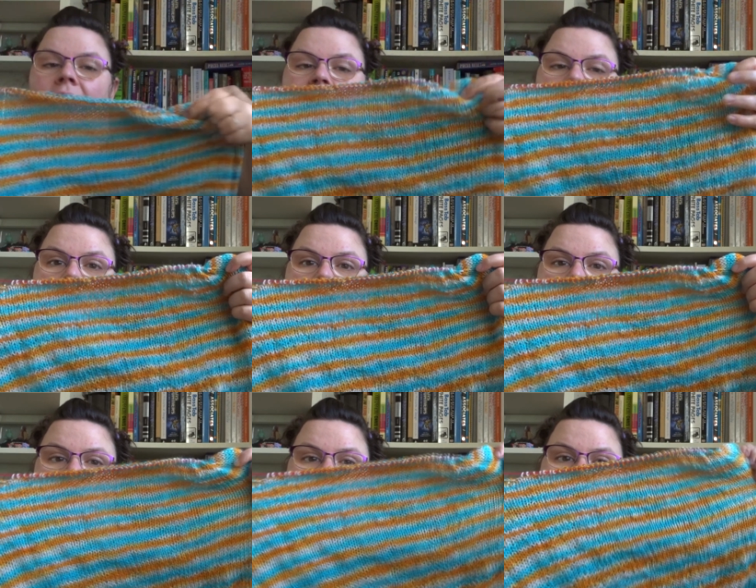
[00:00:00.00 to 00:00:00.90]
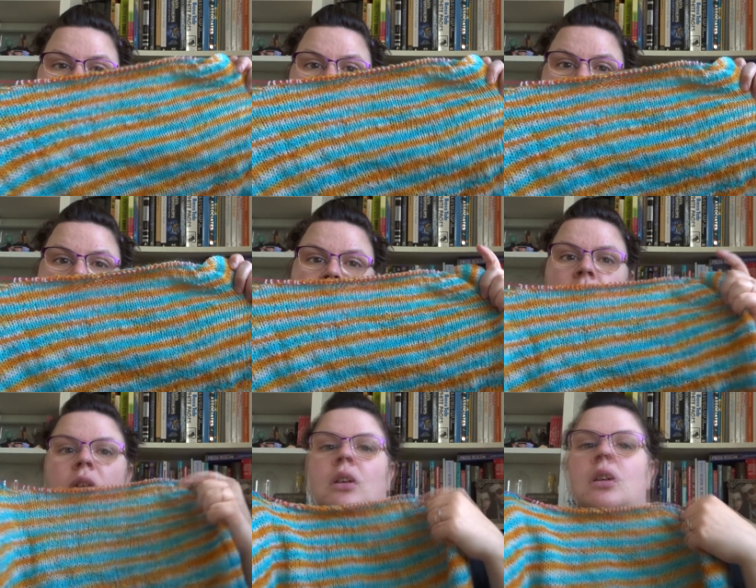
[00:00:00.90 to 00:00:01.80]
like the thicker stripes,
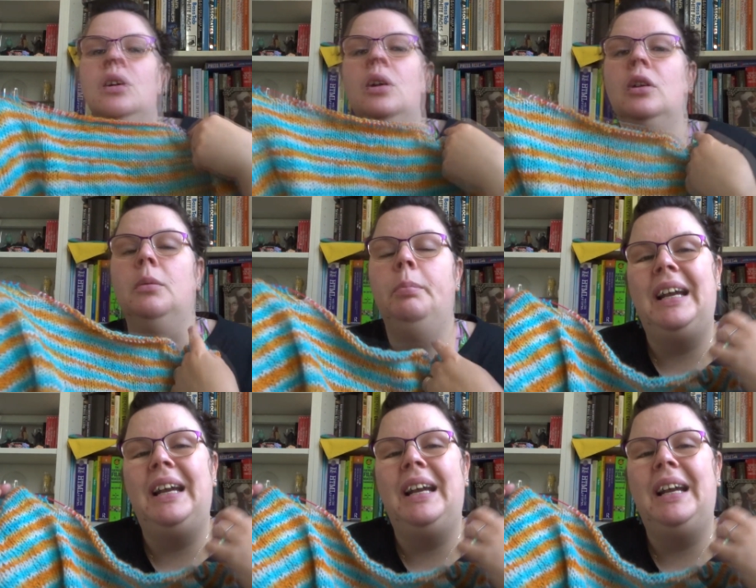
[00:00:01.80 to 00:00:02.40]
but